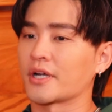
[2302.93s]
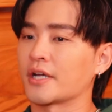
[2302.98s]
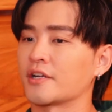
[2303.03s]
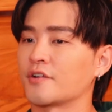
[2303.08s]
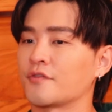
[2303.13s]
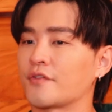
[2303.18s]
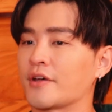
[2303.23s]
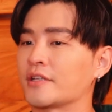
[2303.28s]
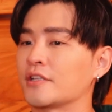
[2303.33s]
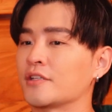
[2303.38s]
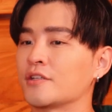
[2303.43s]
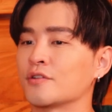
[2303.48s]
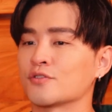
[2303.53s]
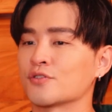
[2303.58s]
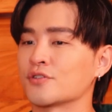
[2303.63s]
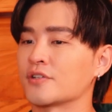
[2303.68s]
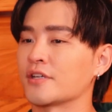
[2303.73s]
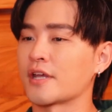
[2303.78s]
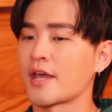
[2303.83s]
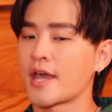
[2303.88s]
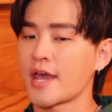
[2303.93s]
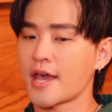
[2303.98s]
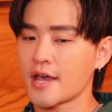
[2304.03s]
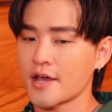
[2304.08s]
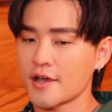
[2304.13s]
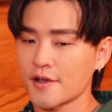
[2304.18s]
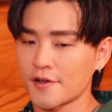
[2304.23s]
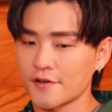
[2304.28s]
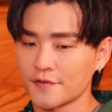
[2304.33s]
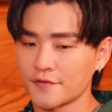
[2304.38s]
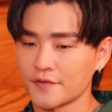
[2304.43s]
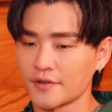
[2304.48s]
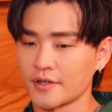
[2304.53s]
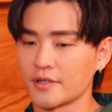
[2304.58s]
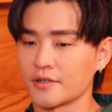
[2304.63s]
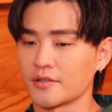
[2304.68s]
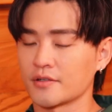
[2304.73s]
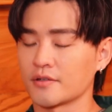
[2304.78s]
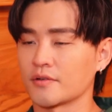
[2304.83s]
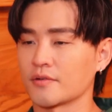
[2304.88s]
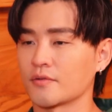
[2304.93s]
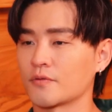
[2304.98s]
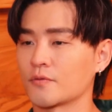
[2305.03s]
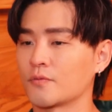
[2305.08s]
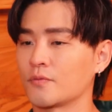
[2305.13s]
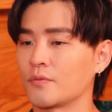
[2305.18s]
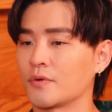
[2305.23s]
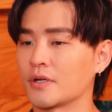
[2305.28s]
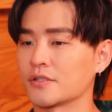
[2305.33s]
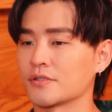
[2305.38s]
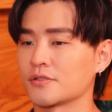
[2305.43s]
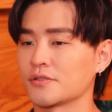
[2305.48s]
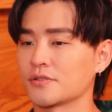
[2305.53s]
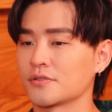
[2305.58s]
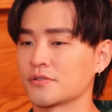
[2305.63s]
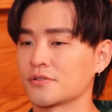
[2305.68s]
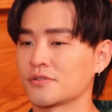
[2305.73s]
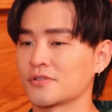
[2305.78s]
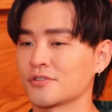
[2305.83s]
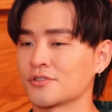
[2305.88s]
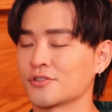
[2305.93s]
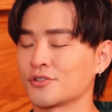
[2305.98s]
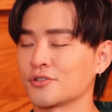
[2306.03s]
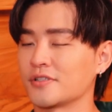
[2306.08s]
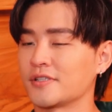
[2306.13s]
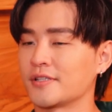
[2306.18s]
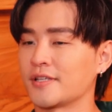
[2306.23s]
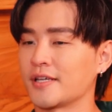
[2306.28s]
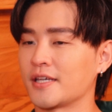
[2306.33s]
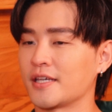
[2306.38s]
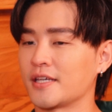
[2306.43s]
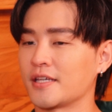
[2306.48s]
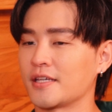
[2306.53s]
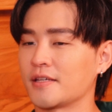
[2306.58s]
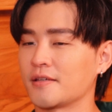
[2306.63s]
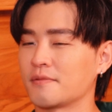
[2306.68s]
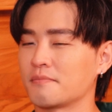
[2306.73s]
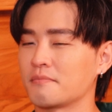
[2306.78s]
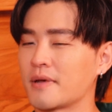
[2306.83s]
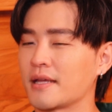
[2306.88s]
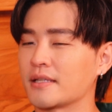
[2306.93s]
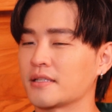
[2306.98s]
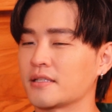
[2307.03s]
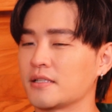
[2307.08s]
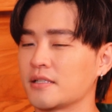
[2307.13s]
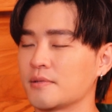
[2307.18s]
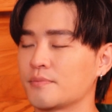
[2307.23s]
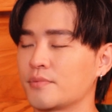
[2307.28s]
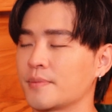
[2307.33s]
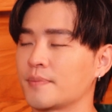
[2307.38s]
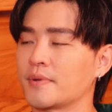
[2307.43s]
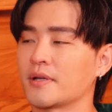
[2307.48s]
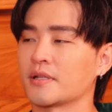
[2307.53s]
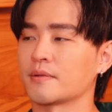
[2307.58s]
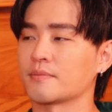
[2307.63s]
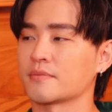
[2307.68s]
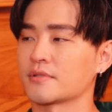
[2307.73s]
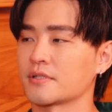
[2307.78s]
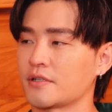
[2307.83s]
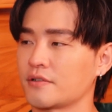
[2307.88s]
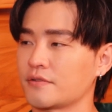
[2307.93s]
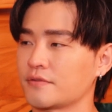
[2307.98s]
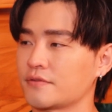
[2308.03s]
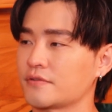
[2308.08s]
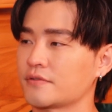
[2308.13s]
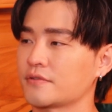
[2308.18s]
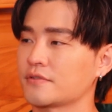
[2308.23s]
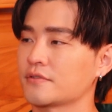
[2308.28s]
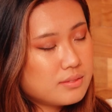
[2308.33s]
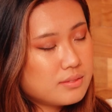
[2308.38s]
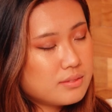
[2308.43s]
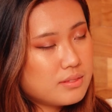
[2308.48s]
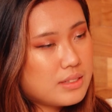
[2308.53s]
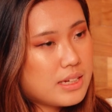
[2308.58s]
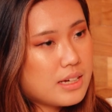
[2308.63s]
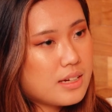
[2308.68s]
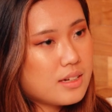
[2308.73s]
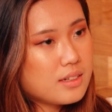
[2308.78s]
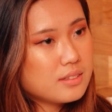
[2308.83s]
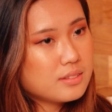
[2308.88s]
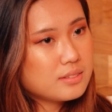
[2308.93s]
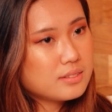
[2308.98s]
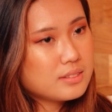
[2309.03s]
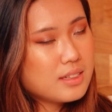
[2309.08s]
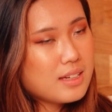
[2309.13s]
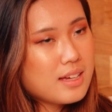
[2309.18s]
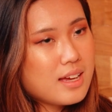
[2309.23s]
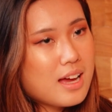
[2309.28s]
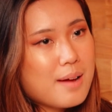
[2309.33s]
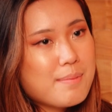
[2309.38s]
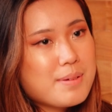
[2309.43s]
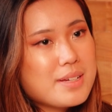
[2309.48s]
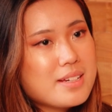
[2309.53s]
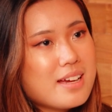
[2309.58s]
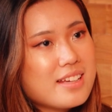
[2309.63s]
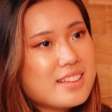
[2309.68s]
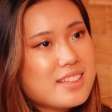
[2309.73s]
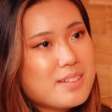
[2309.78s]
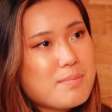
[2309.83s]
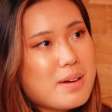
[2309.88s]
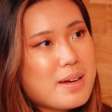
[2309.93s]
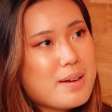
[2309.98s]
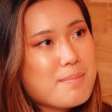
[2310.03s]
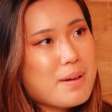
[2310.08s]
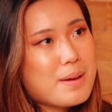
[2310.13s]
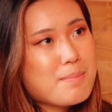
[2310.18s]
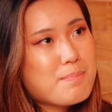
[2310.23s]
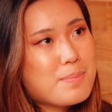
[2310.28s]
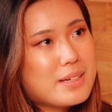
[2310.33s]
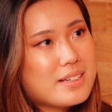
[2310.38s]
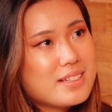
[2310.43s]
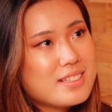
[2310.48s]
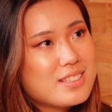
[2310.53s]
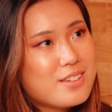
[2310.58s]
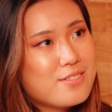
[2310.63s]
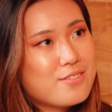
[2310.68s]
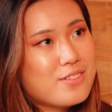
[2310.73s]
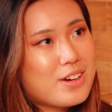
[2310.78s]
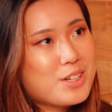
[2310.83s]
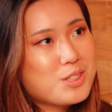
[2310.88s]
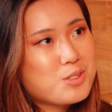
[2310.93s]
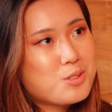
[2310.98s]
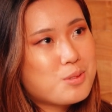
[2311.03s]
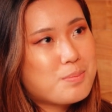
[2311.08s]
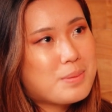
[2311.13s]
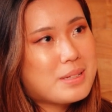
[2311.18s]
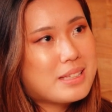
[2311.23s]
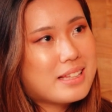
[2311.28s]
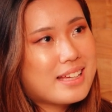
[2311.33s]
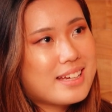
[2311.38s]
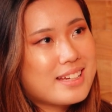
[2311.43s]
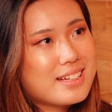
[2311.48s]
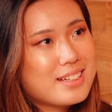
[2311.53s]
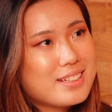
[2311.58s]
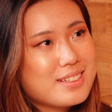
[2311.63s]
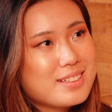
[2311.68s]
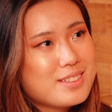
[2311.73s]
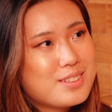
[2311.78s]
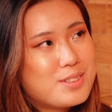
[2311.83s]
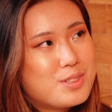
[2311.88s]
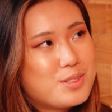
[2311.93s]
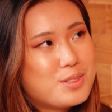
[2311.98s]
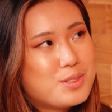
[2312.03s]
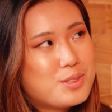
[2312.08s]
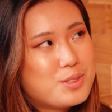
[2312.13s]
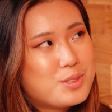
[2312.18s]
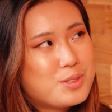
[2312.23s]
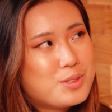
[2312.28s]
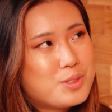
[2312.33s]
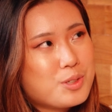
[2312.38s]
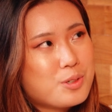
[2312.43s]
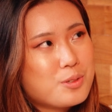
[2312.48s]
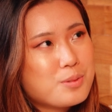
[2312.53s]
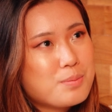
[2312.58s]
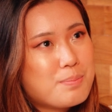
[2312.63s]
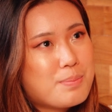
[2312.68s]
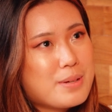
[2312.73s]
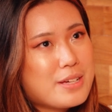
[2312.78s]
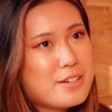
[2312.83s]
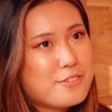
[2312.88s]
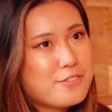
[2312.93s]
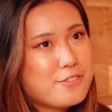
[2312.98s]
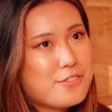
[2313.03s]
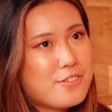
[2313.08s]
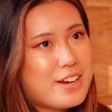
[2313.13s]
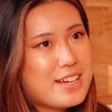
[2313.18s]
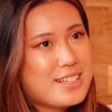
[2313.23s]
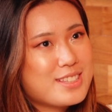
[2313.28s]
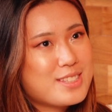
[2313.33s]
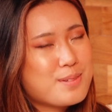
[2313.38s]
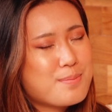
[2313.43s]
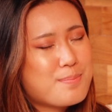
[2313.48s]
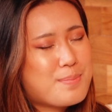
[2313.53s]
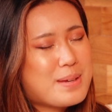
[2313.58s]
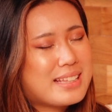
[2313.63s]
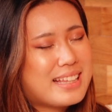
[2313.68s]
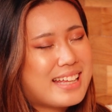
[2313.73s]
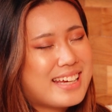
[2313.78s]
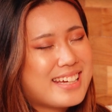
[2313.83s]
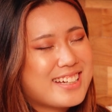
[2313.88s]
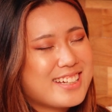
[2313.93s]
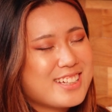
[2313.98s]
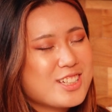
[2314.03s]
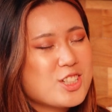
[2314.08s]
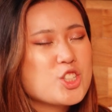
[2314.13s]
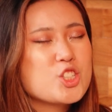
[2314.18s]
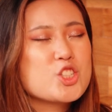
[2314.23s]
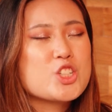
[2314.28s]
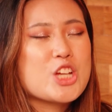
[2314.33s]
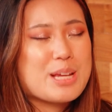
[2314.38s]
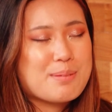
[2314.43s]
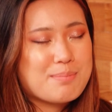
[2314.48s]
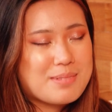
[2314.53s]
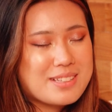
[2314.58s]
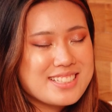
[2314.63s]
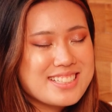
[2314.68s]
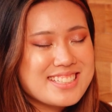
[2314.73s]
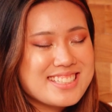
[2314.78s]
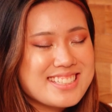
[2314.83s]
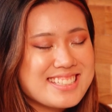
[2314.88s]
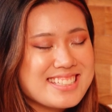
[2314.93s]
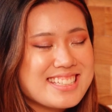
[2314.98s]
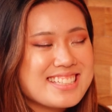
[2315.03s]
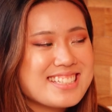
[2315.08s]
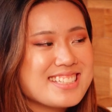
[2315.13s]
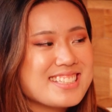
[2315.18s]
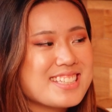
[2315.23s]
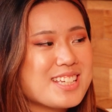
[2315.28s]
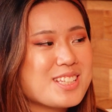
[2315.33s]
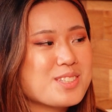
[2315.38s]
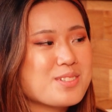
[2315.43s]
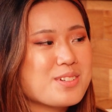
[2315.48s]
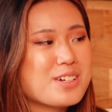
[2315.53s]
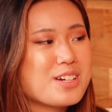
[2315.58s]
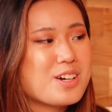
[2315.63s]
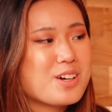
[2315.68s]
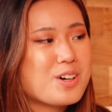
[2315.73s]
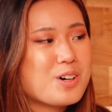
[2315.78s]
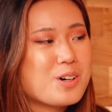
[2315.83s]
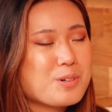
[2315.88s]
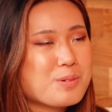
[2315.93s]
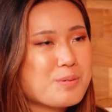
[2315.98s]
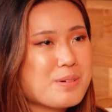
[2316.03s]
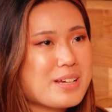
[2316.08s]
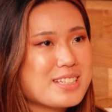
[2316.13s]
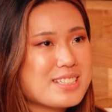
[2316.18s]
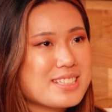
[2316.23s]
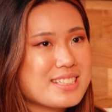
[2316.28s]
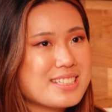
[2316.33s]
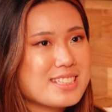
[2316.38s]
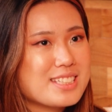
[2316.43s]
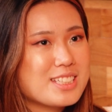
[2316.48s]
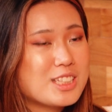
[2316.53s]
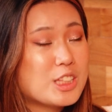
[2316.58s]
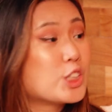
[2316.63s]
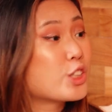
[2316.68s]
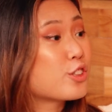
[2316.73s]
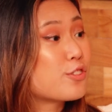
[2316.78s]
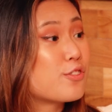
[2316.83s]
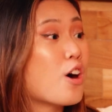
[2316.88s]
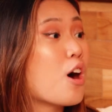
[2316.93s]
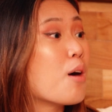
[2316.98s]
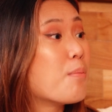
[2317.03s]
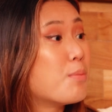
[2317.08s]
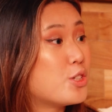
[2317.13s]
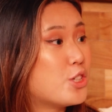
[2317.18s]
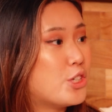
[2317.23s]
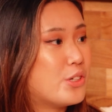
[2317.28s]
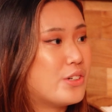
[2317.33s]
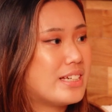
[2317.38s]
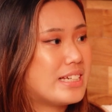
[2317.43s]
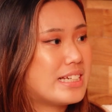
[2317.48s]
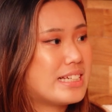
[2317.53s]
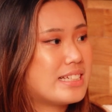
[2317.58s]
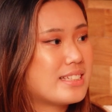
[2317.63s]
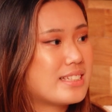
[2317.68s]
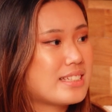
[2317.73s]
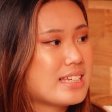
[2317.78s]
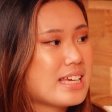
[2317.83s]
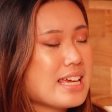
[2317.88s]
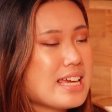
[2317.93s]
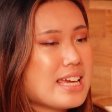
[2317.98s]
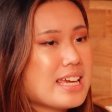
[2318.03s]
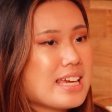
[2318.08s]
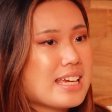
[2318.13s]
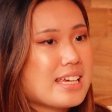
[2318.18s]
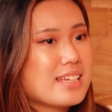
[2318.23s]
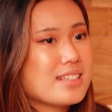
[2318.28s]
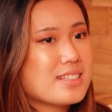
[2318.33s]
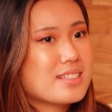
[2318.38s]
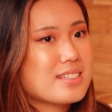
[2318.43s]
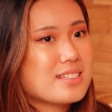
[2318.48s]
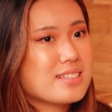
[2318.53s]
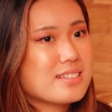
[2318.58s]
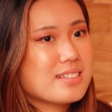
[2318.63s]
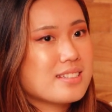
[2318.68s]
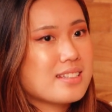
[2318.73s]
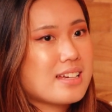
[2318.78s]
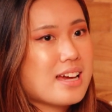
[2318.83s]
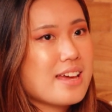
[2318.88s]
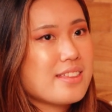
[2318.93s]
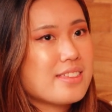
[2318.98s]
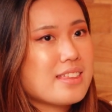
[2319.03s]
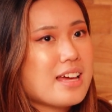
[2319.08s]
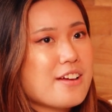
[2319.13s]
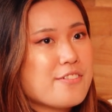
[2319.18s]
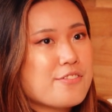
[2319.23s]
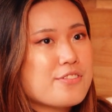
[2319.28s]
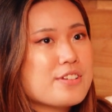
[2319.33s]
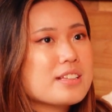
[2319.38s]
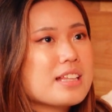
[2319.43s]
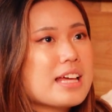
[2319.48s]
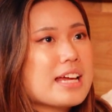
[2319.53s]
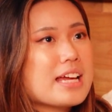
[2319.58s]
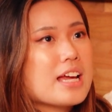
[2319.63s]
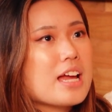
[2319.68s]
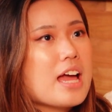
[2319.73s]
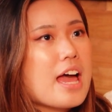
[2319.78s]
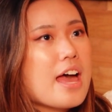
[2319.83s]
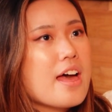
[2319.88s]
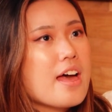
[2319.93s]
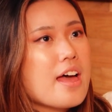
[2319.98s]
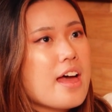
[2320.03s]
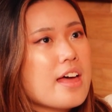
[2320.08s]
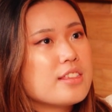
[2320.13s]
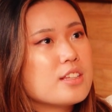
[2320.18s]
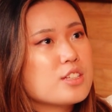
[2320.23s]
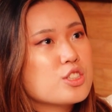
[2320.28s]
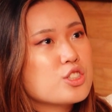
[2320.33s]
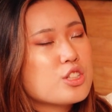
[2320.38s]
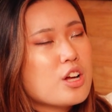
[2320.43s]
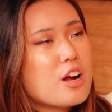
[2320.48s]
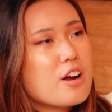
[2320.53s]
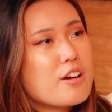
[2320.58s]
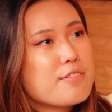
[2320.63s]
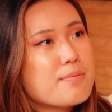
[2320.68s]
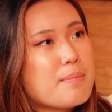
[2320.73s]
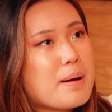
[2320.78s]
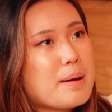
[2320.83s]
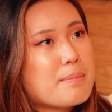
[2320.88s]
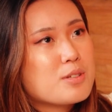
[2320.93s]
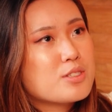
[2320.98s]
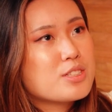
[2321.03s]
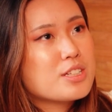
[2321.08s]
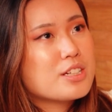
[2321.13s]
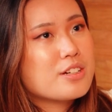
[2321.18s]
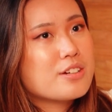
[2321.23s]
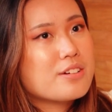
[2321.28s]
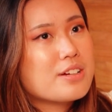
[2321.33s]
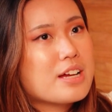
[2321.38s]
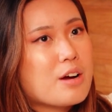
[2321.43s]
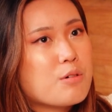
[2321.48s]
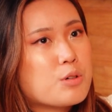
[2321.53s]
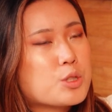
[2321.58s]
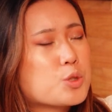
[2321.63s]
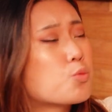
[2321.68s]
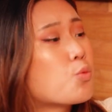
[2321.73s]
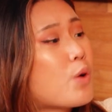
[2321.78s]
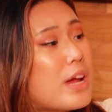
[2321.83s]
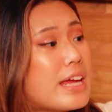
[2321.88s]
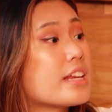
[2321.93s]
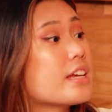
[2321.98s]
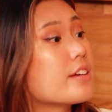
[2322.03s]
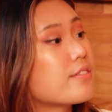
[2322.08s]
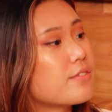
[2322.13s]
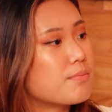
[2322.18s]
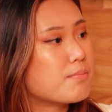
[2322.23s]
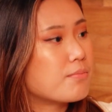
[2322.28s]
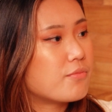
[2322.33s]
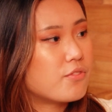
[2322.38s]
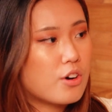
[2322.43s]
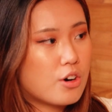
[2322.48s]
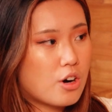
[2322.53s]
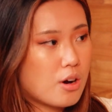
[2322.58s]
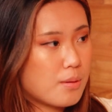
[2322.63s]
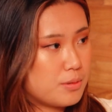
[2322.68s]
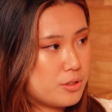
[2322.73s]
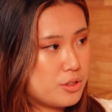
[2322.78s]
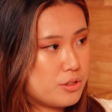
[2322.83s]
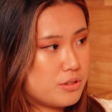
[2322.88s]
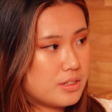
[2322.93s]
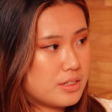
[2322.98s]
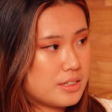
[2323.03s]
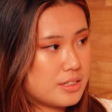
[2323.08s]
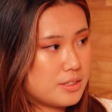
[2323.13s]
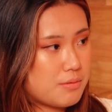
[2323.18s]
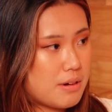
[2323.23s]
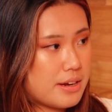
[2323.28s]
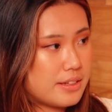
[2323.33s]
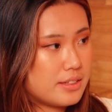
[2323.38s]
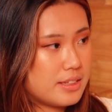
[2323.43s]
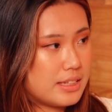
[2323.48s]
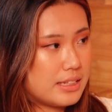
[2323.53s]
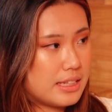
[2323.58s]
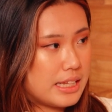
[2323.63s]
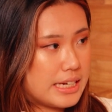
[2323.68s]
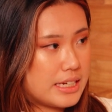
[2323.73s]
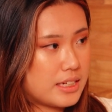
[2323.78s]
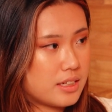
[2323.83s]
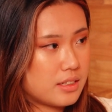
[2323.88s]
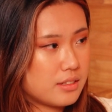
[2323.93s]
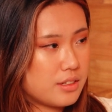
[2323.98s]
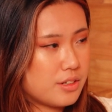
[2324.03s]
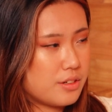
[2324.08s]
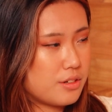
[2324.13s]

kind of attitude should they have and what should they mentally prepare themselves? Yeah. I mean, I think my biggest advice would be like, don't be afraid to be like shameless in the sense where always look for opportunities. I feel like at the start of my music career, I was waiting for opportunities rather than like,